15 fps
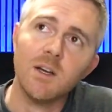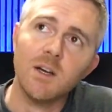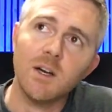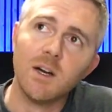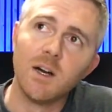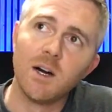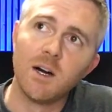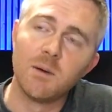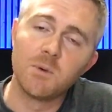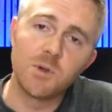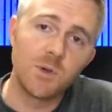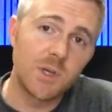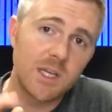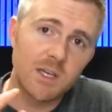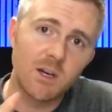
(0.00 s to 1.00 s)
um, who
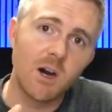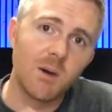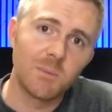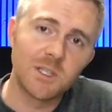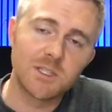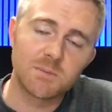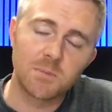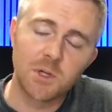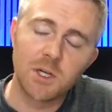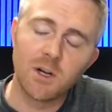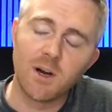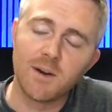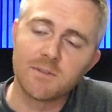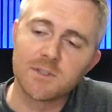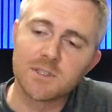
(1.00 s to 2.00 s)
he comments pretty
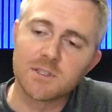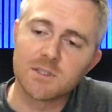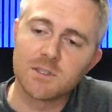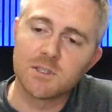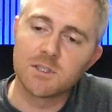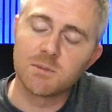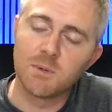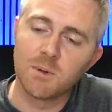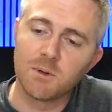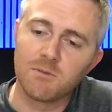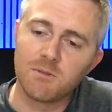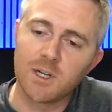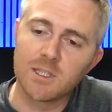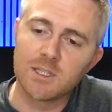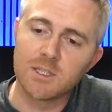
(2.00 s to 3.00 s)
often, so you should be able to
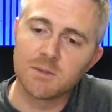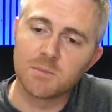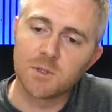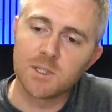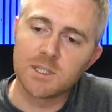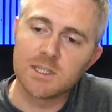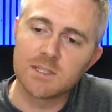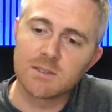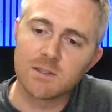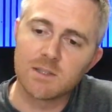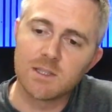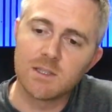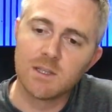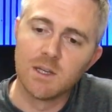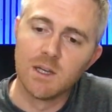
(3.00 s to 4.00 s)
find him pretty
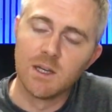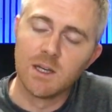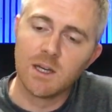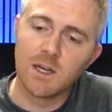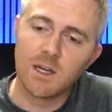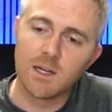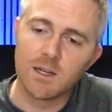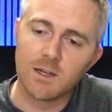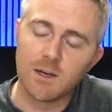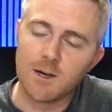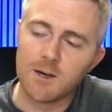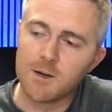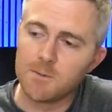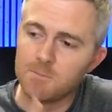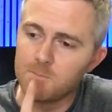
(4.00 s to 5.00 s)
easily. And
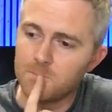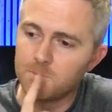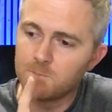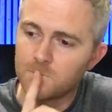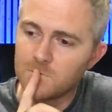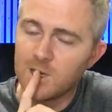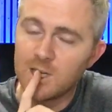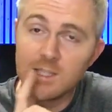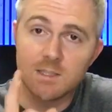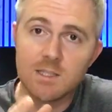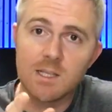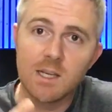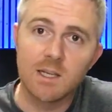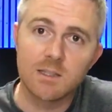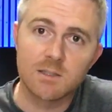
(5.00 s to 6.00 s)
um, and
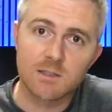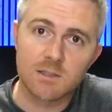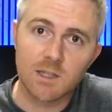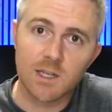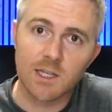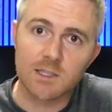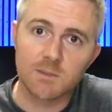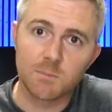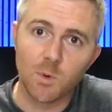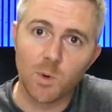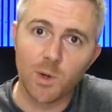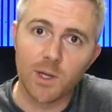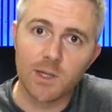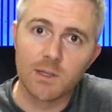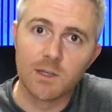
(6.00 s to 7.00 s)
T H X
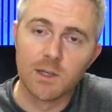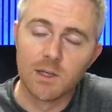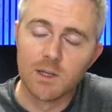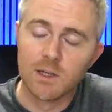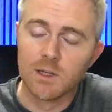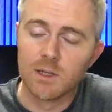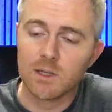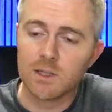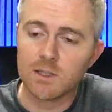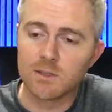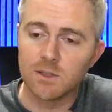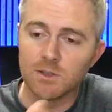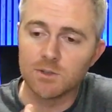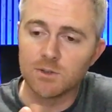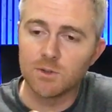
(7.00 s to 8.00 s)
Boy is
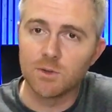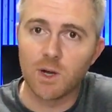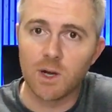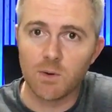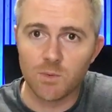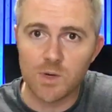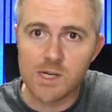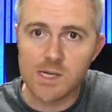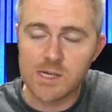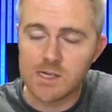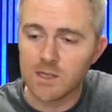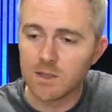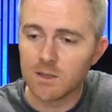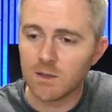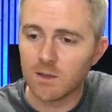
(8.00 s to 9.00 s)
also a great read
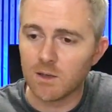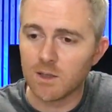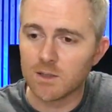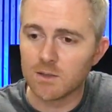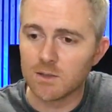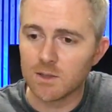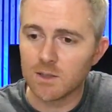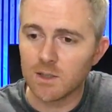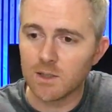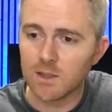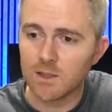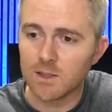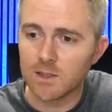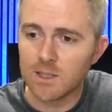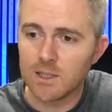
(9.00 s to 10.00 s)
on
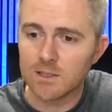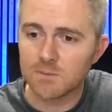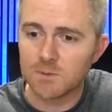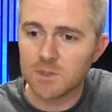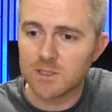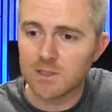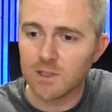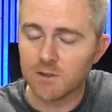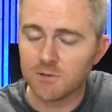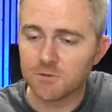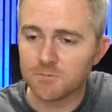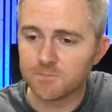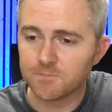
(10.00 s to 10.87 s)
on E S B stuff.